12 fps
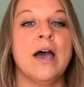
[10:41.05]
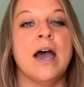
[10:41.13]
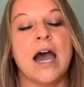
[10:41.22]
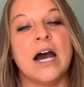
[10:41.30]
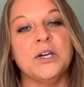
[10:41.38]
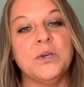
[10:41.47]

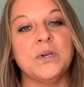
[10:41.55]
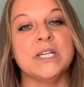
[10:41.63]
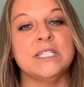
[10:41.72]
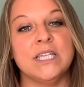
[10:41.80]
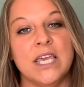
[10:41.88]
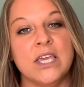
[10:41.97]
how you
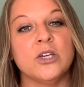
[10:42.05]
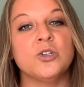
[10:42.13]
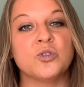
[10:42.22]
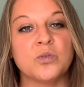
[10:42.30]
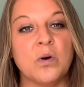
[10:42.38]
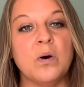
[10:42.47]
can take
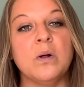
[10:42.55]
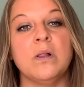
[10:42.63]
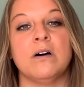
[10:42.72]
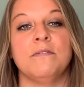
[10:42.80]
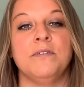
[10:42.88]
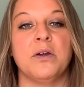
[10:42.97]
control
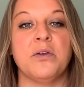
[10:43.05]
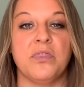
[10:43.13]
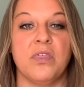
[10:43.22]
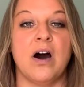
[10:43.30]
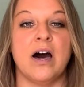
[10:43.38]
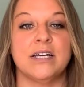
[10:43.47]
of your
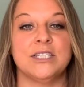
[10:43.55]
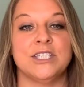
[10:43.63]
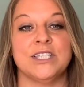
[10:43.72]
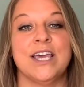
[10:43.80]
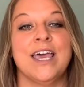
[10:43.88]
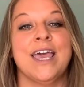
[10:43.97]
thoughts,